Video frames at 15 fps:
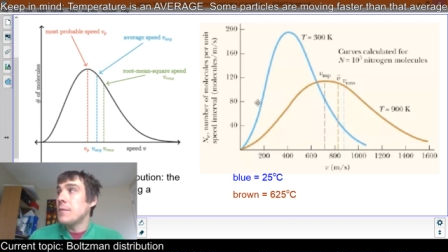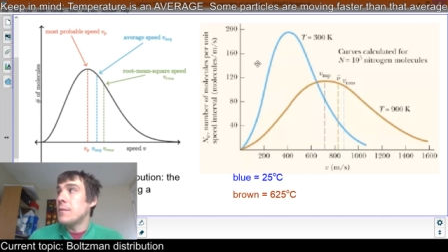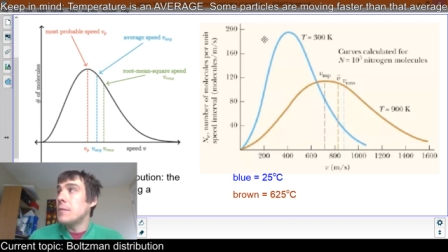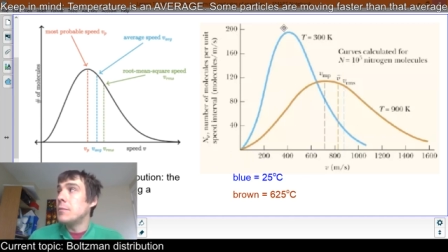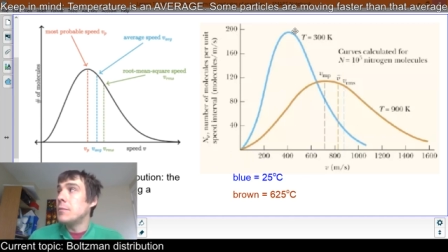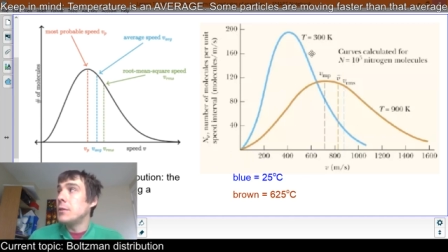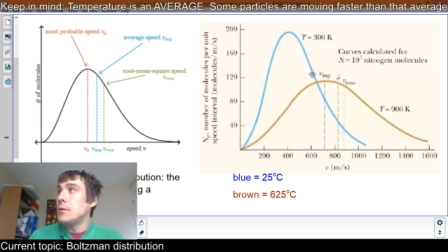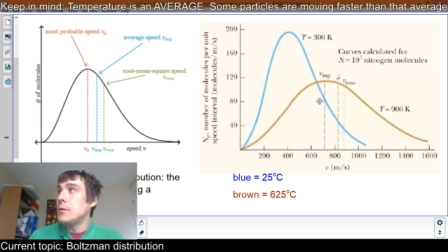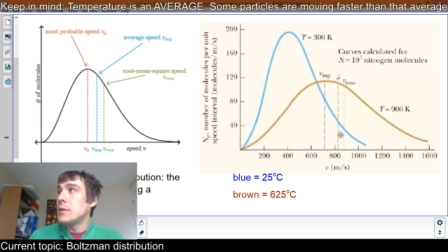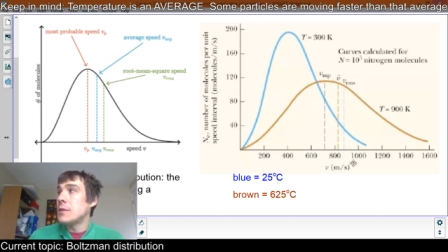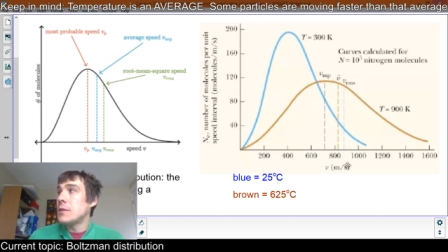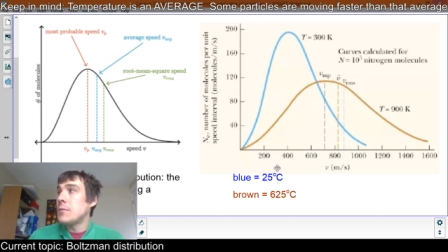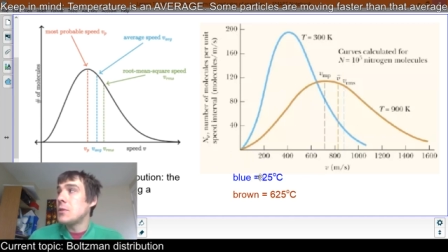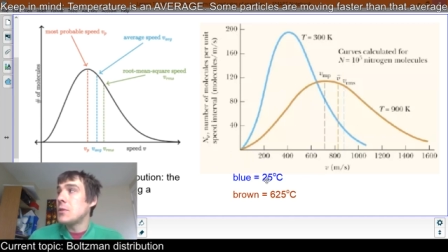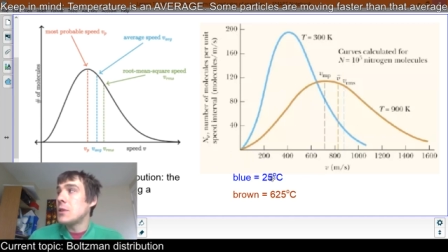the blue
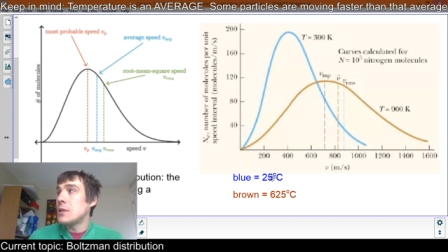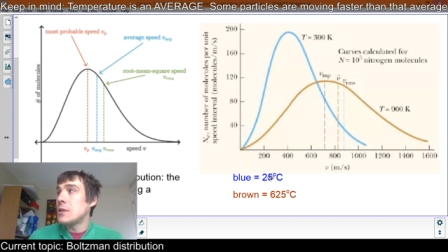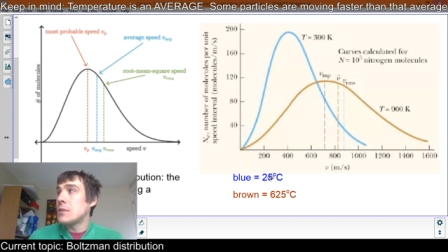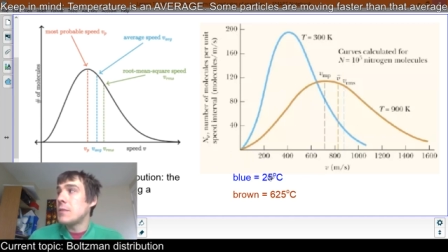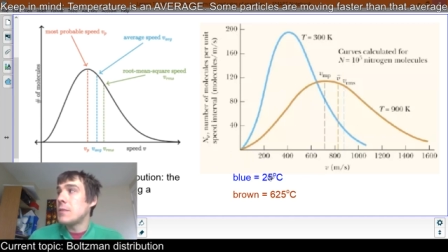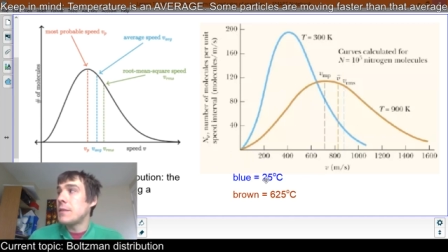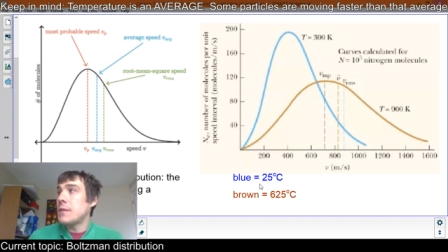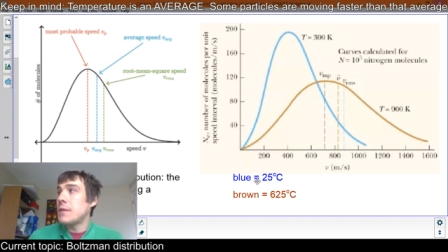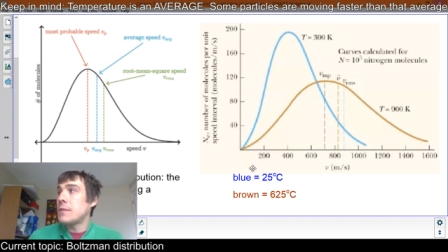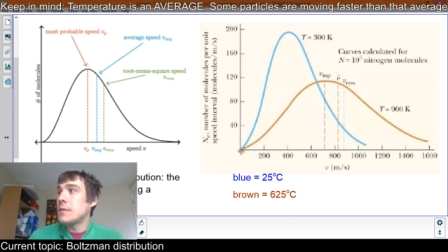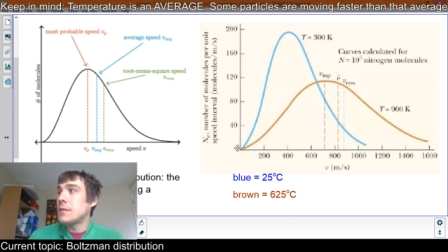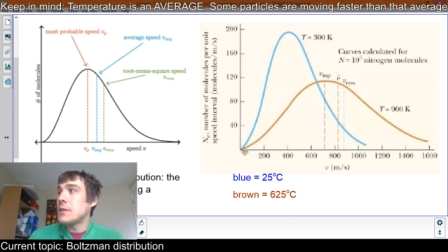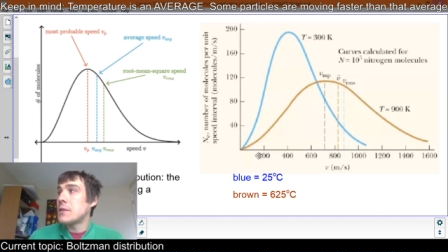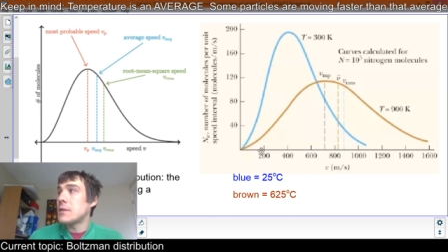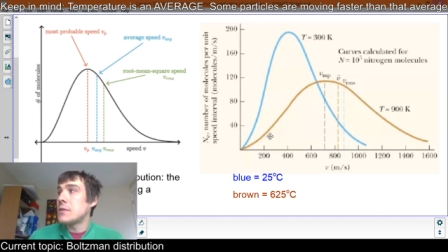distribution is 25
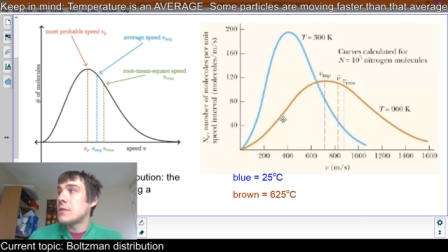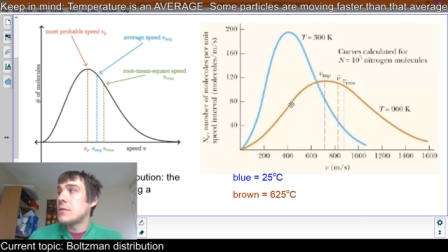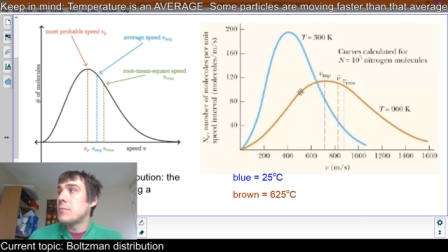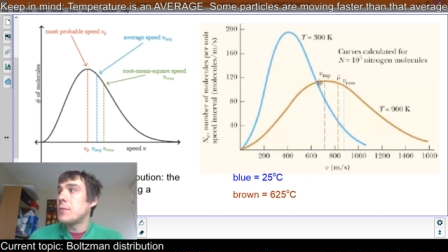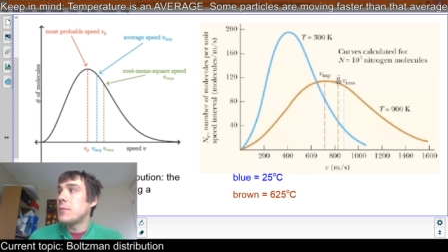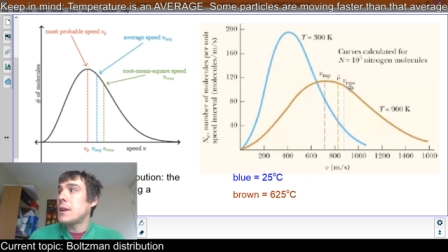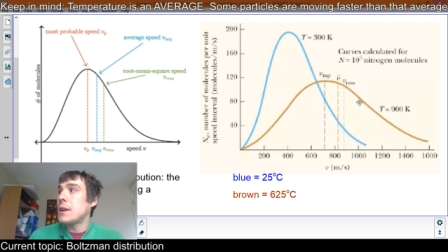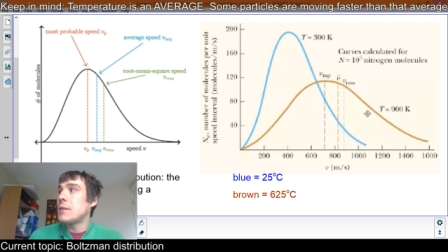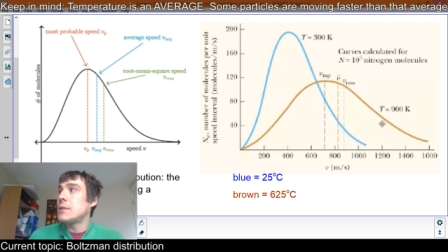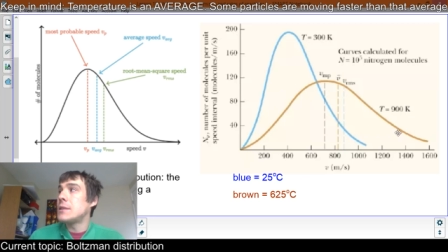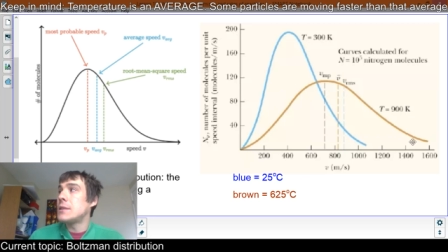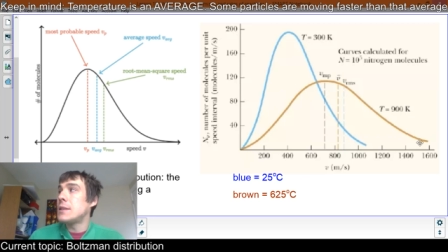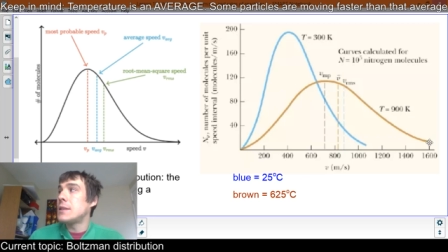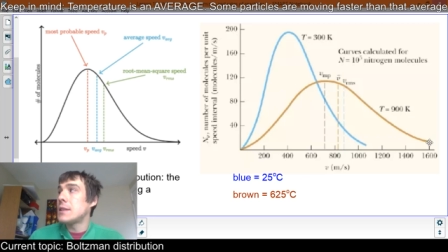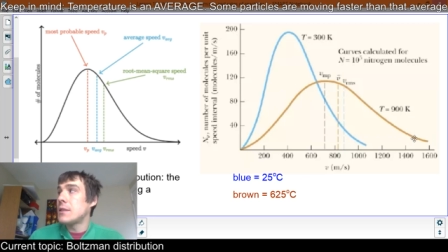degrees Celsius, the brown
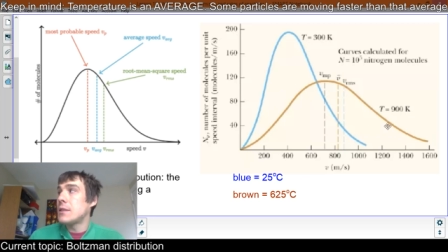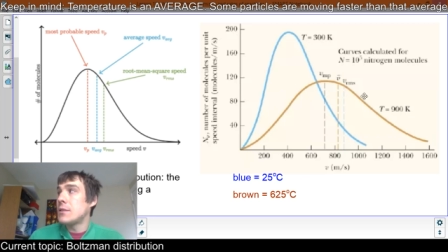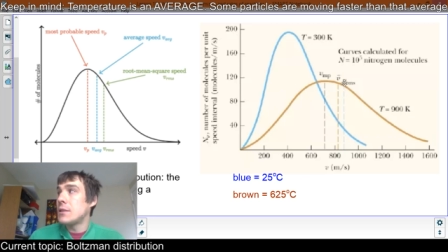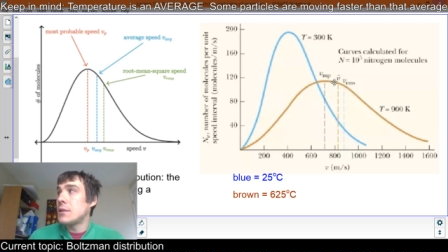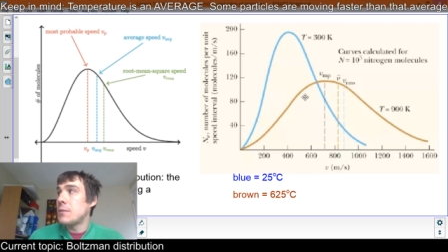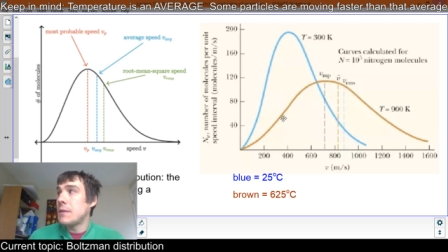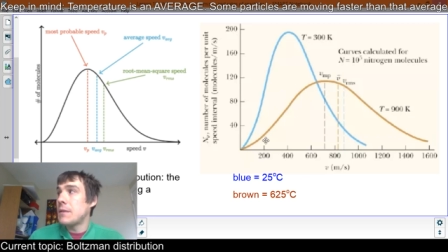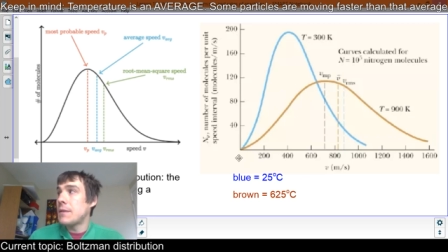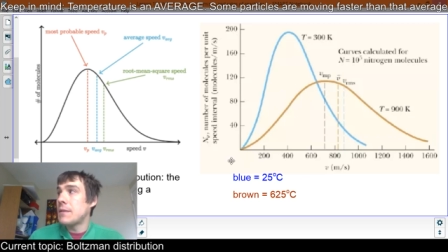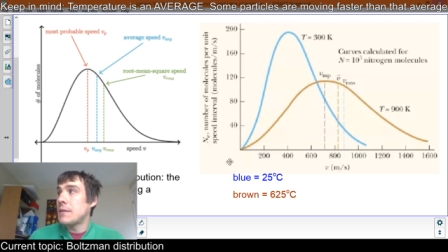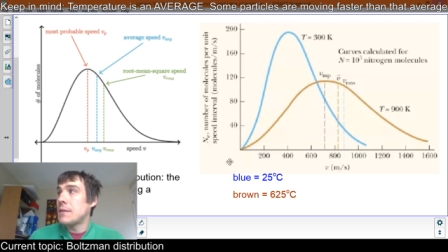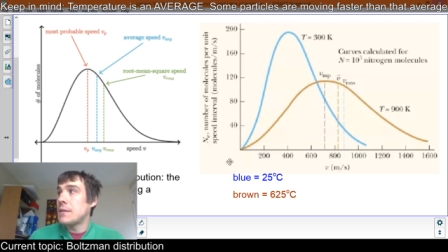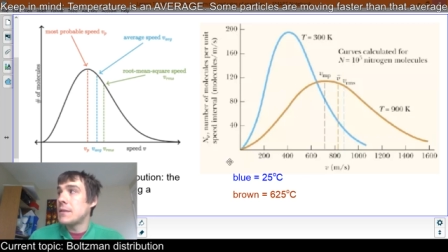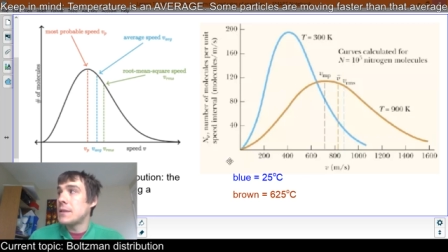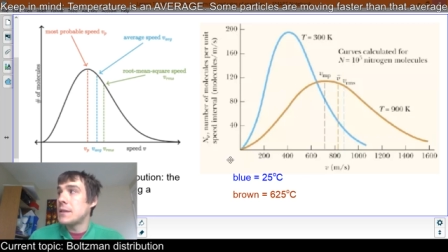is 625
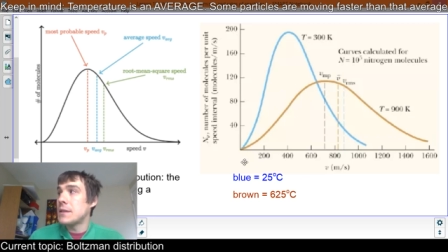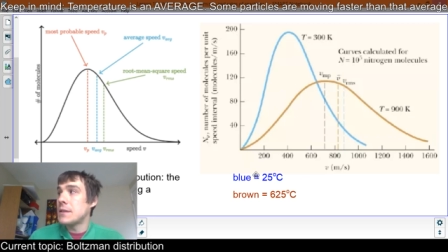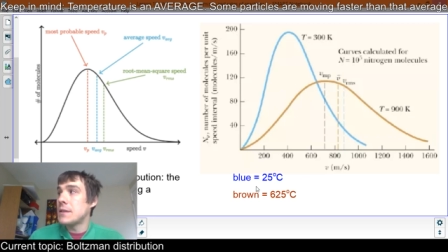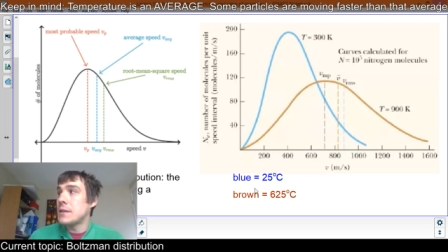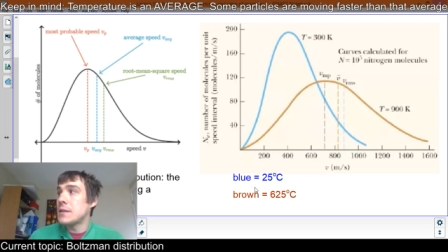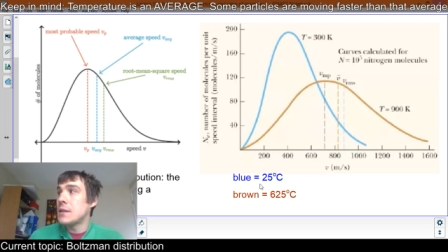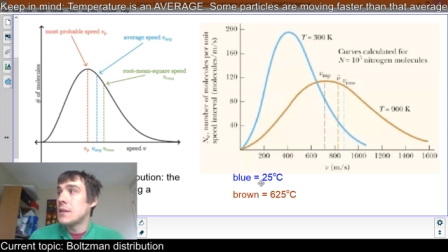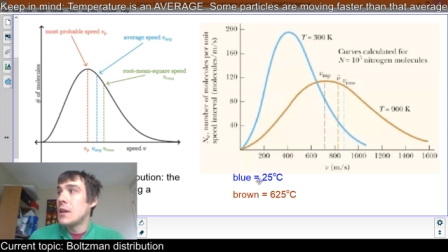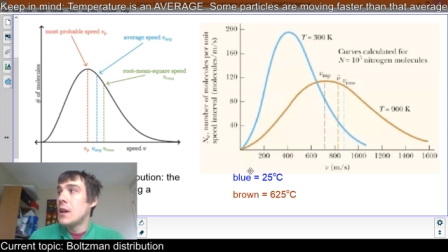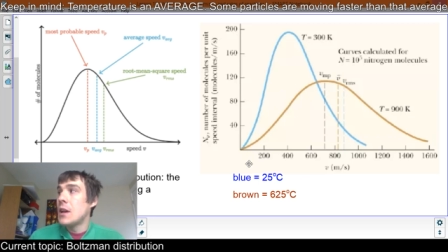degrees Celsius.